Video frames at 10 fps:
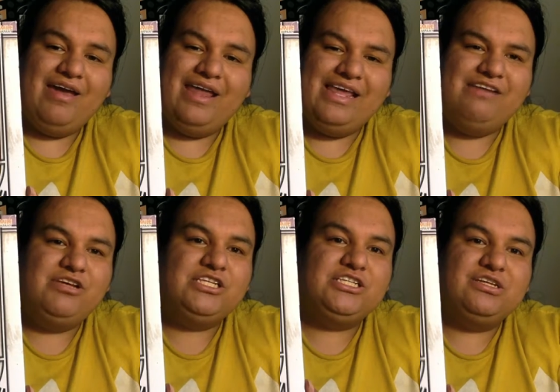And he
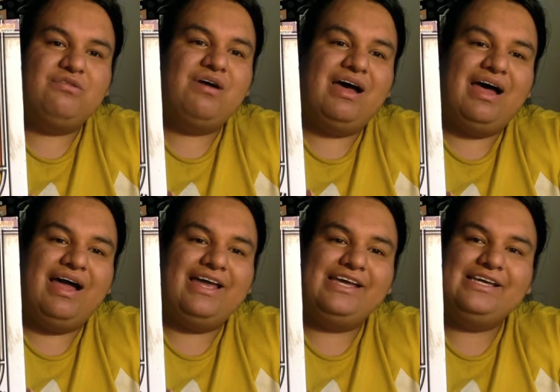was so
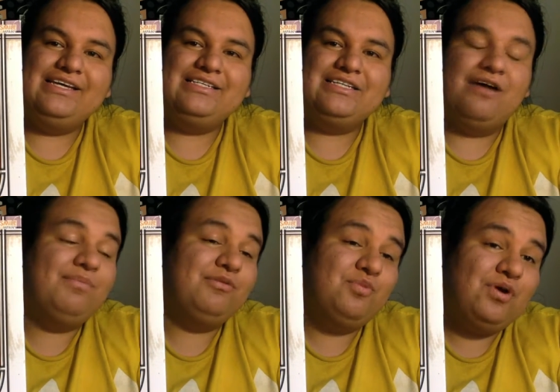high. He is on
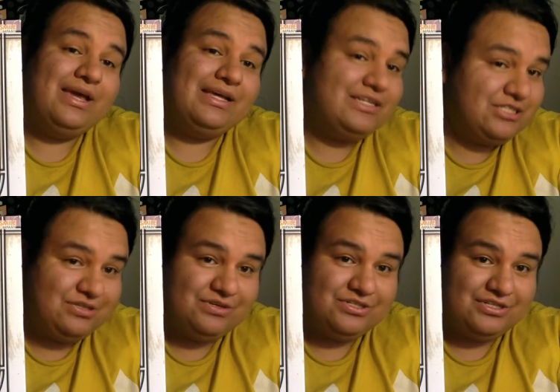Pomoya, he's
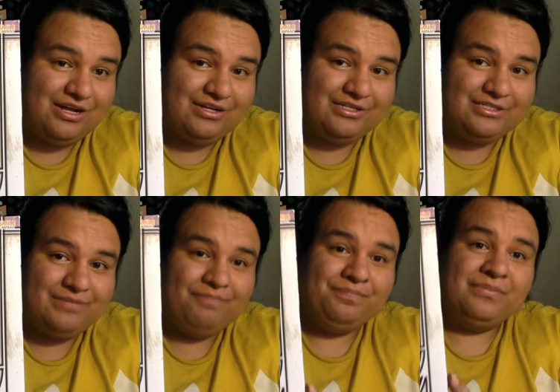$200.
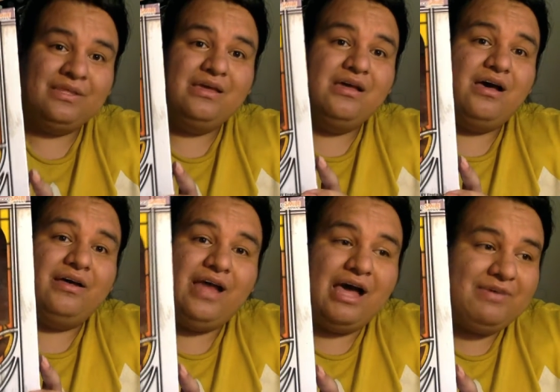
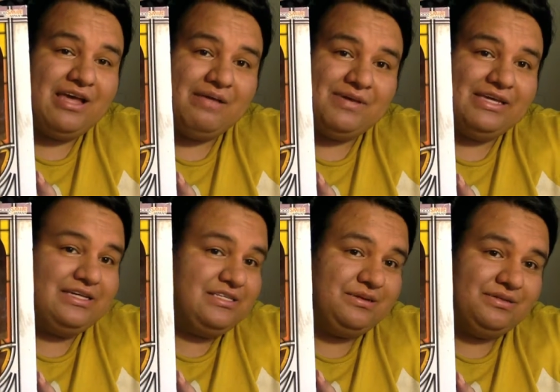On Amiami, he
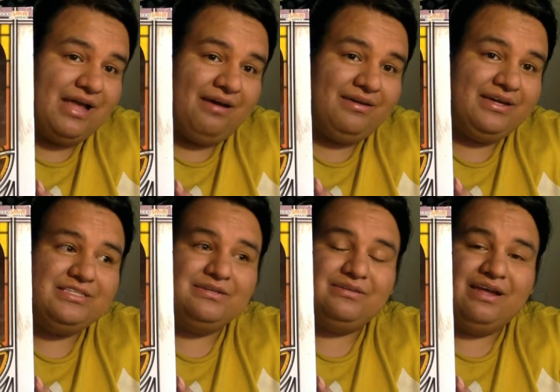sold out. He
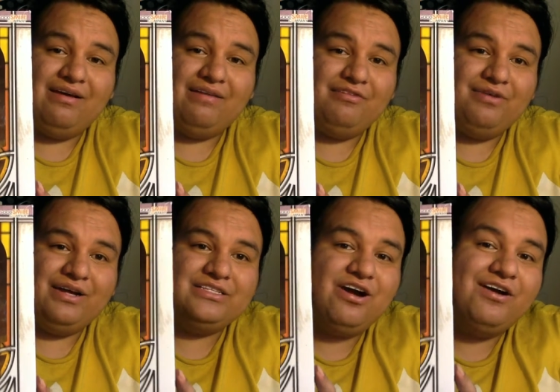sold out everywhere.
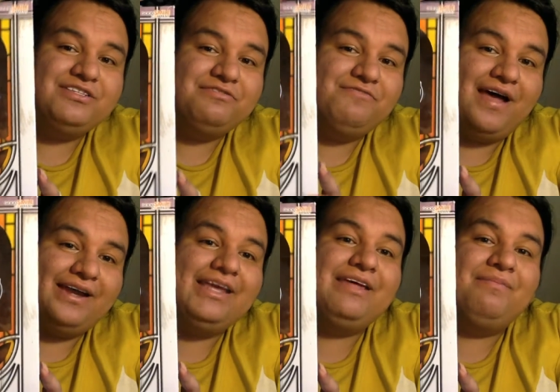It's hard to find
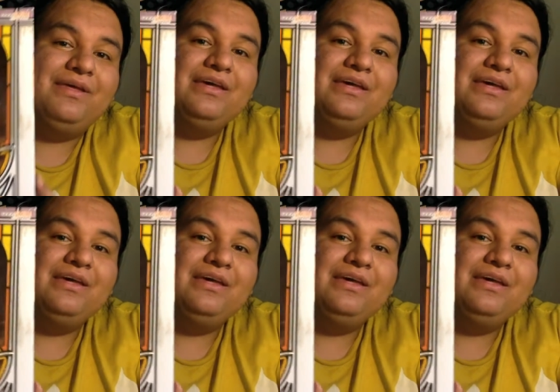him.